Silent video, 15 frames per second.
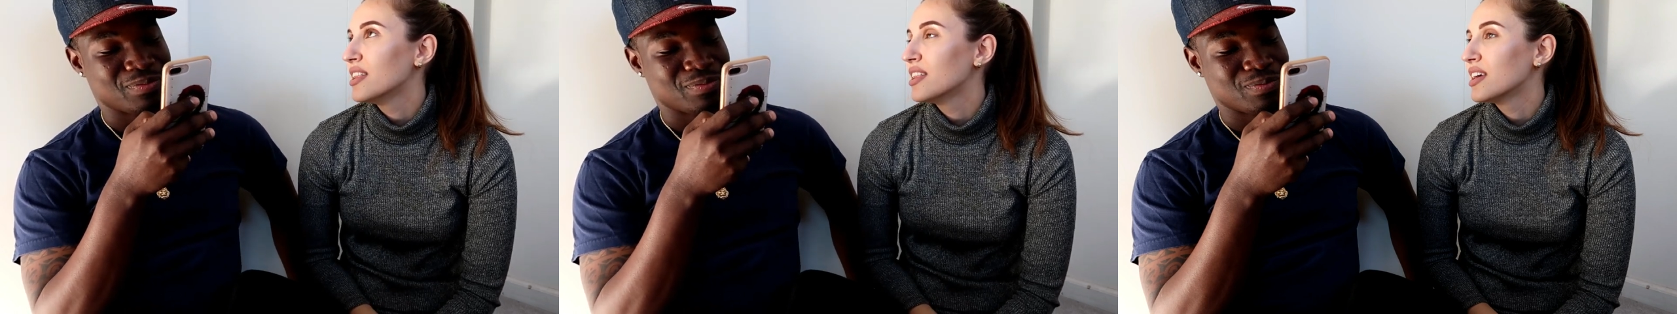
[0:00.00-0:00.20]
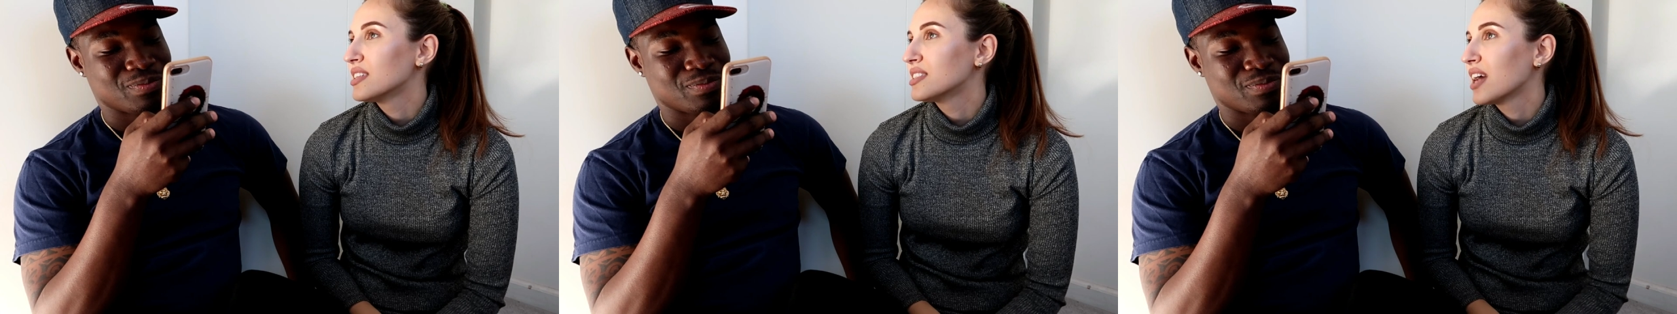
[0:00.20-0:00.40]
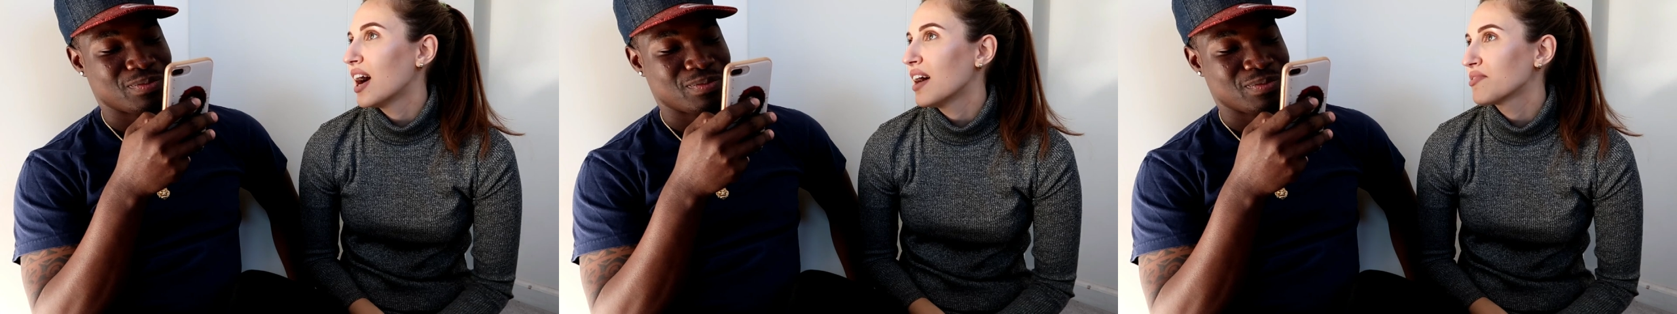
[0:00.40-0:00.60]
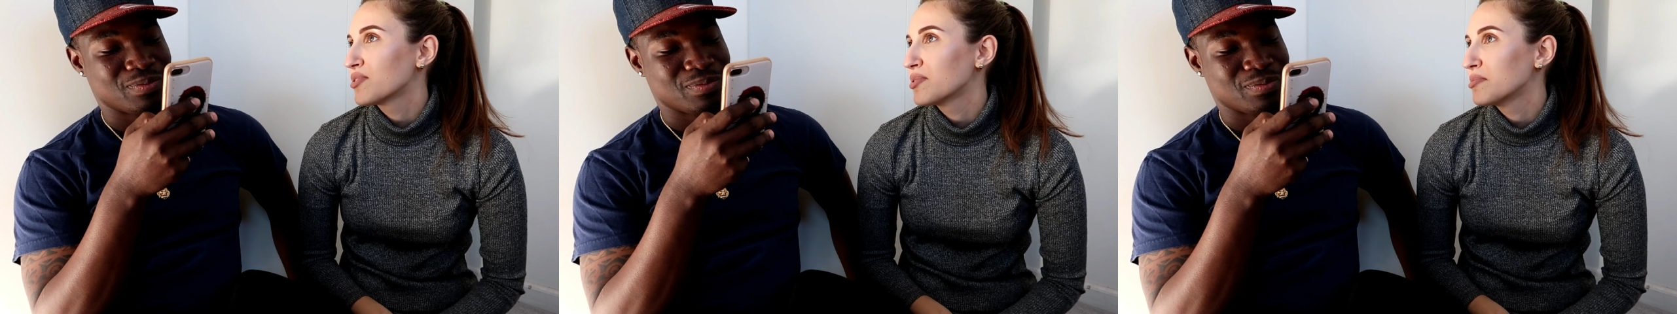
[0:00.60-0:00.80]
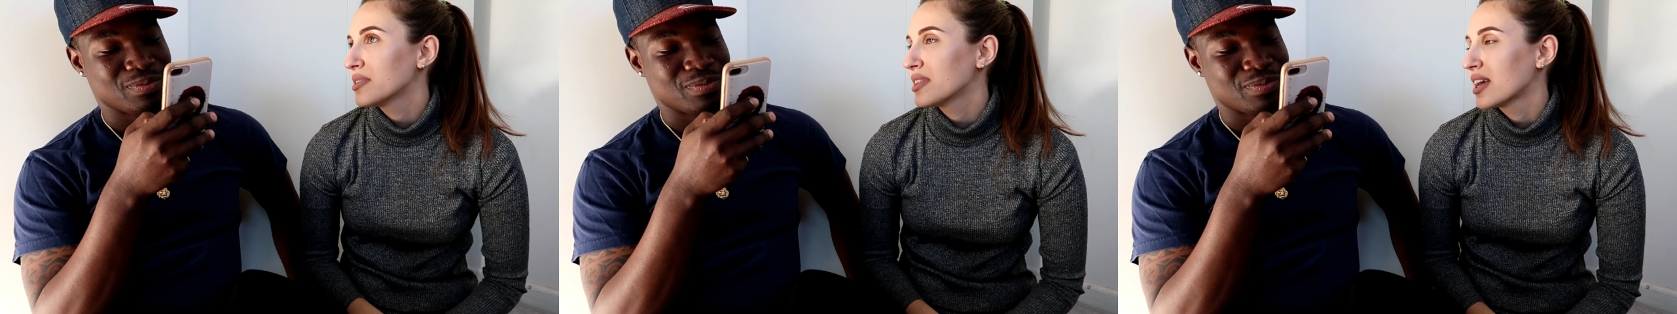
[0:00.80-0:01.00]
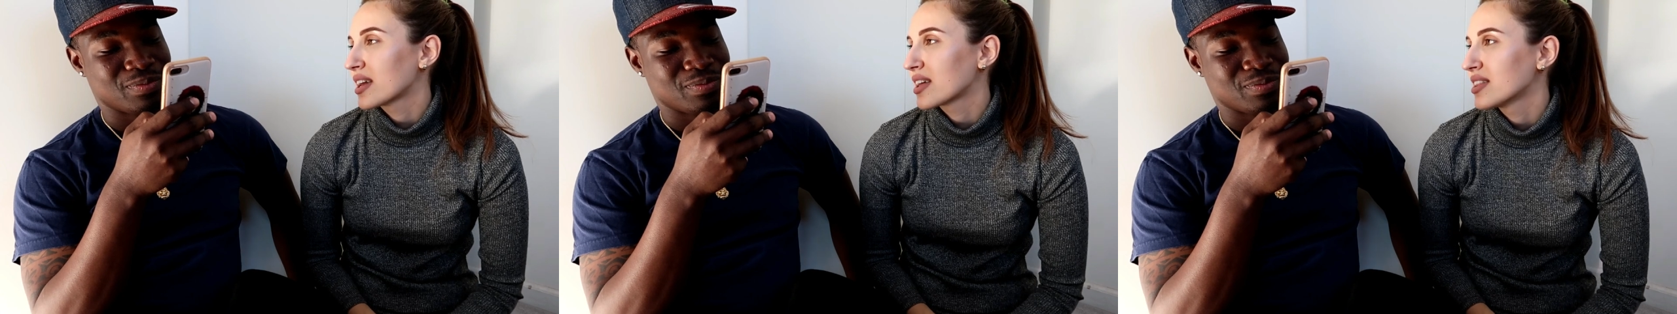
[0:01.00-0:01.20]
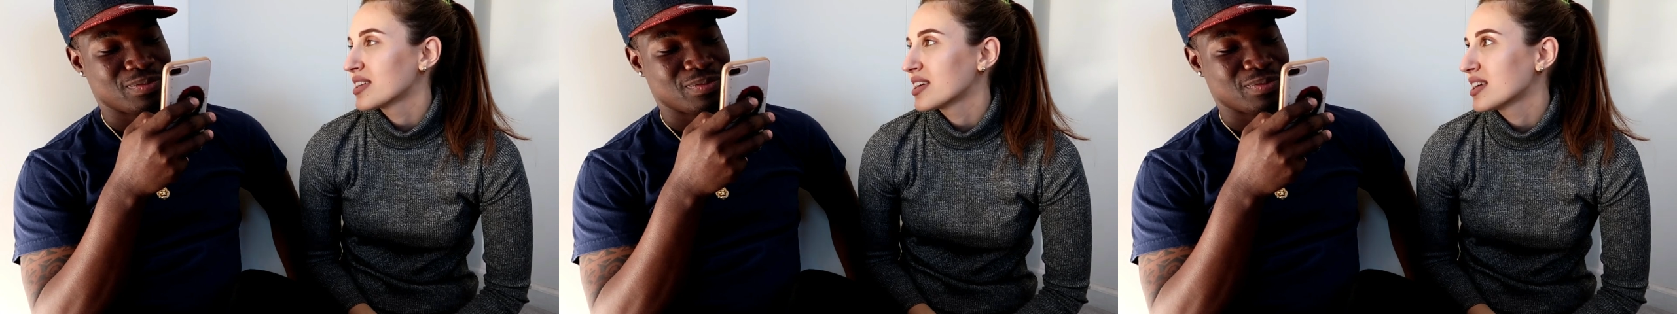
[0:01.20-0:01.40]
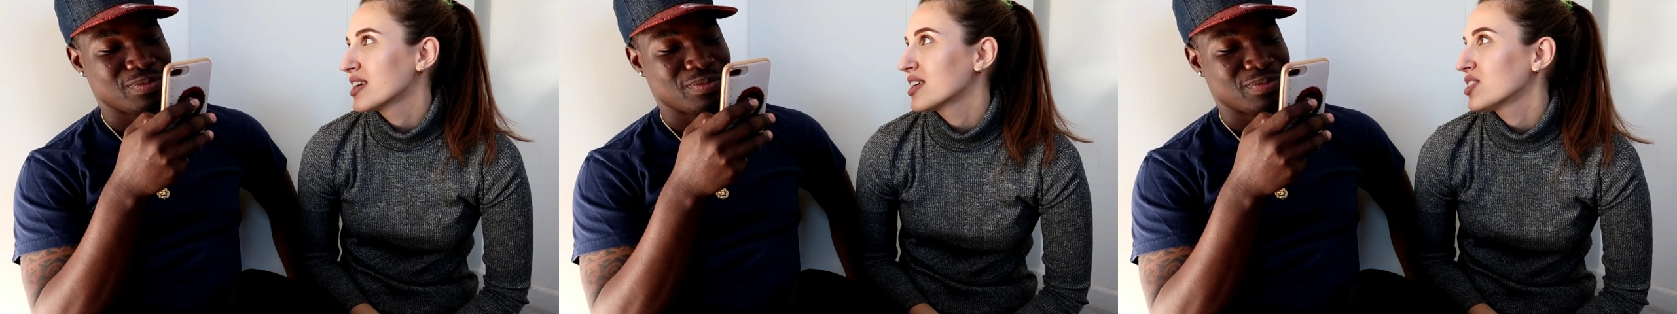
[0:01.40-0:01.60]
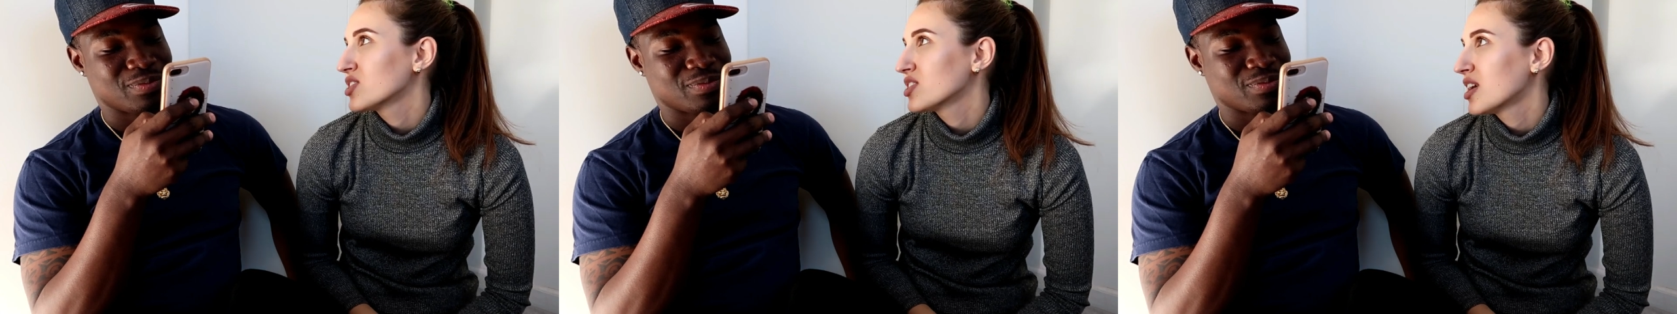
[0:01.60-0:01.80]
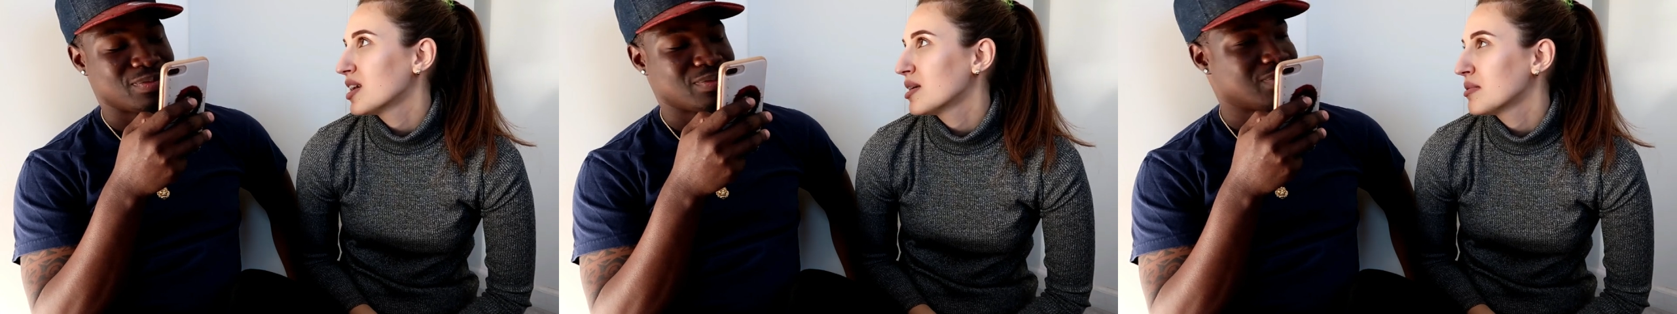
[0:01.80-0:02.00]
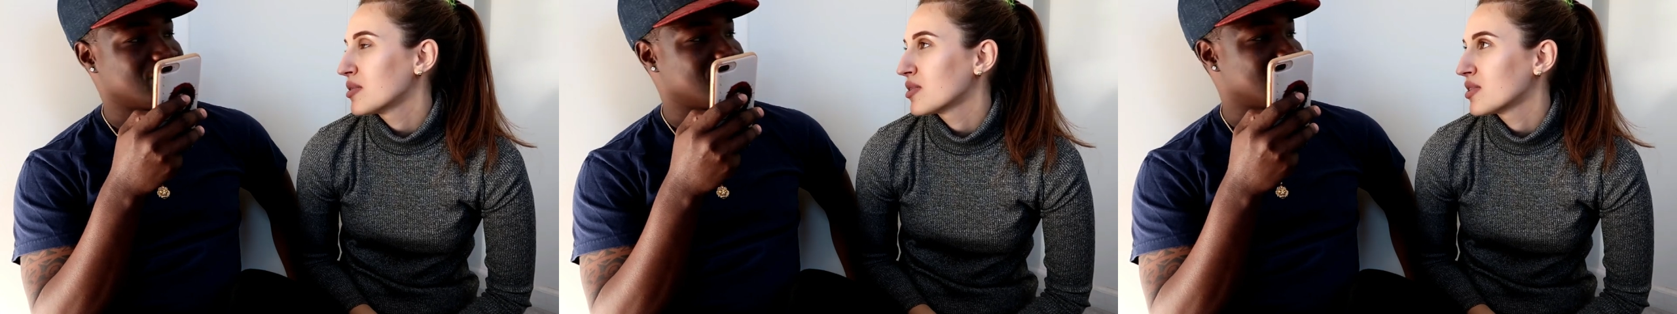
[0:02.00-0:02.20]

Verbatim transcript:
Speaker 1: Does it have to be like legal job